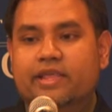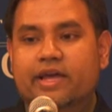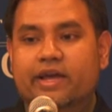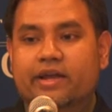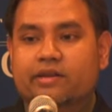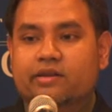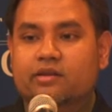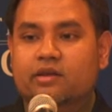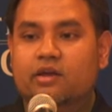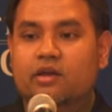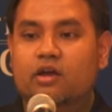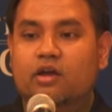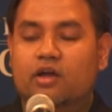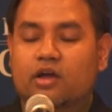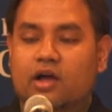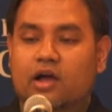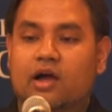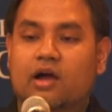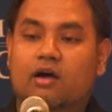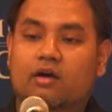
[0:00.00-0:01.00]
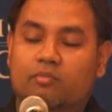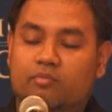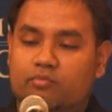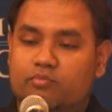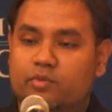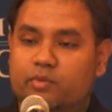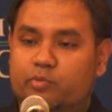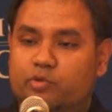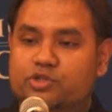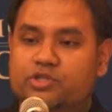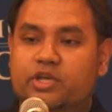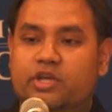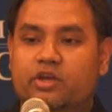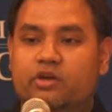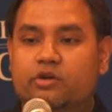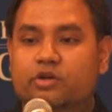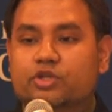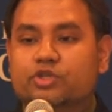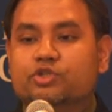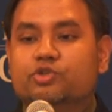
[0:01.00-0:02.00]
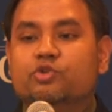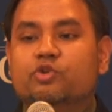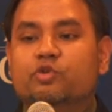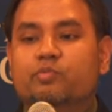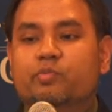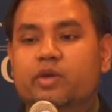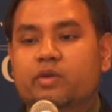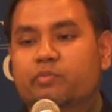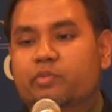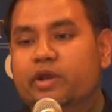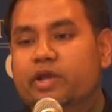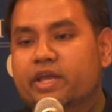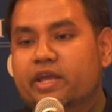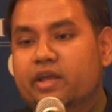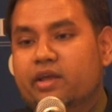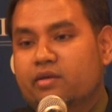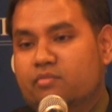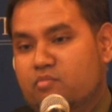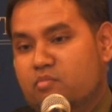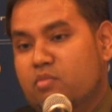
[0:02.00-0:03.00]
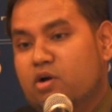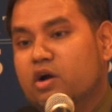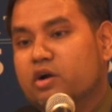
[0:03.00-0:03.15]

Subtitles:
that the prosecutor should be bringing